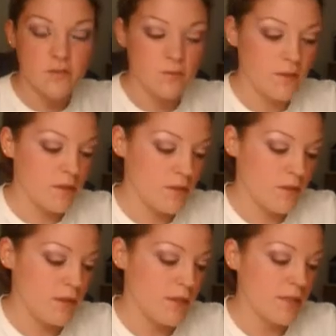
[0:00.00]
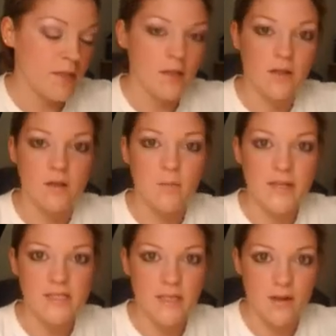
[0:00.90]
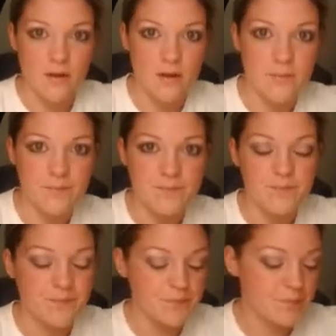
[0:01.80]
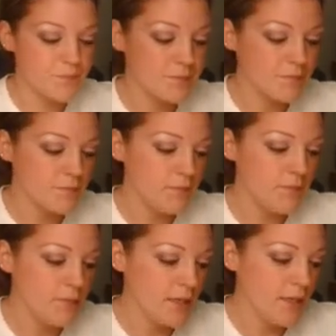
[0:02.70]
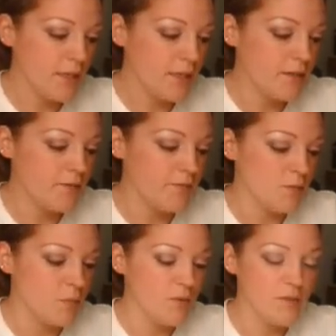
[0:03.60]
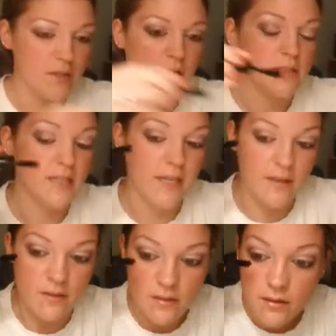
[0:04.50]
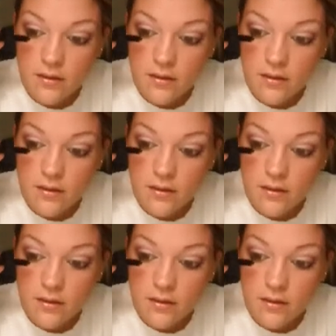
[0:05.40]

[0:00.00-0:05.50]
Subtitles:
with a good mascara, and kind of will pull it all together